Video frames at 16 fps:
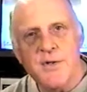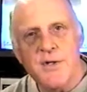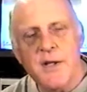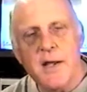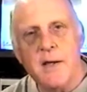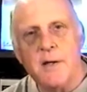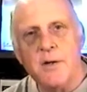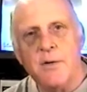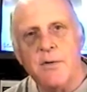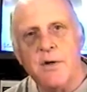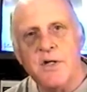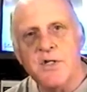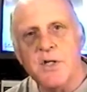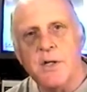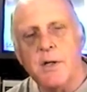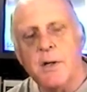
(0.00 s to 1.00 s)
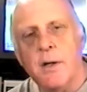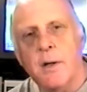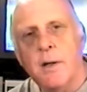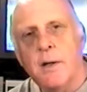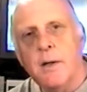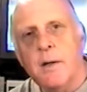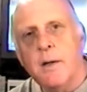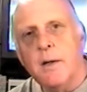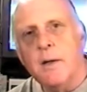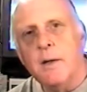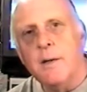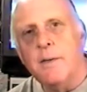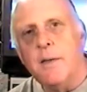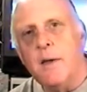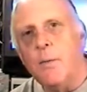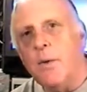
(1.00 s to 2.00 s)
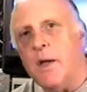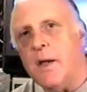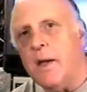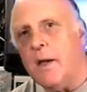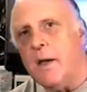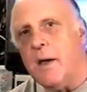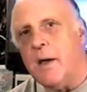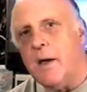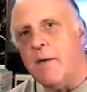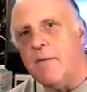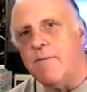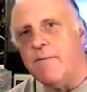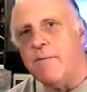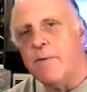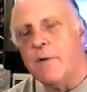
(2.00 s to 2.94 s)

that interesting that we have